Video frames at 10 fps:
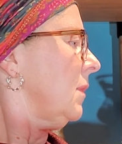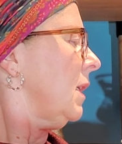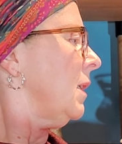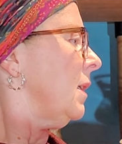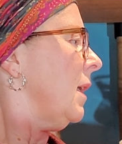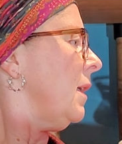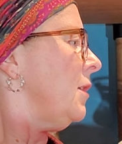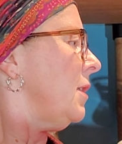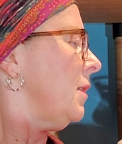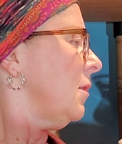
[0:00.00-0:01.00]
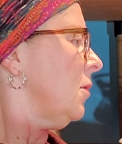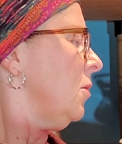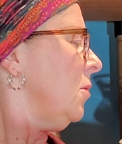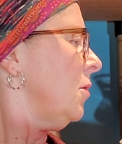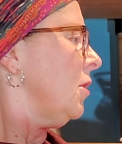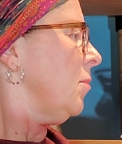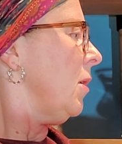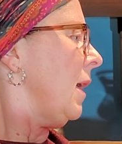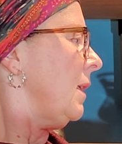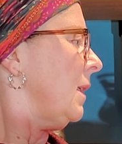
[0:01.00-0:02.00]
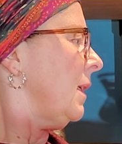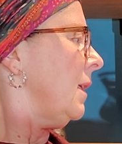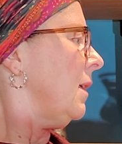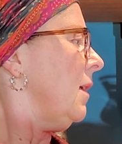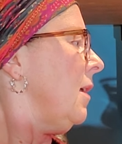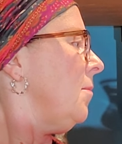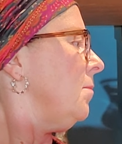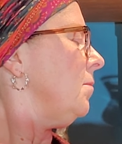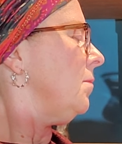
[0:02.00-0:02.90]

Engaging the core, brightening it up.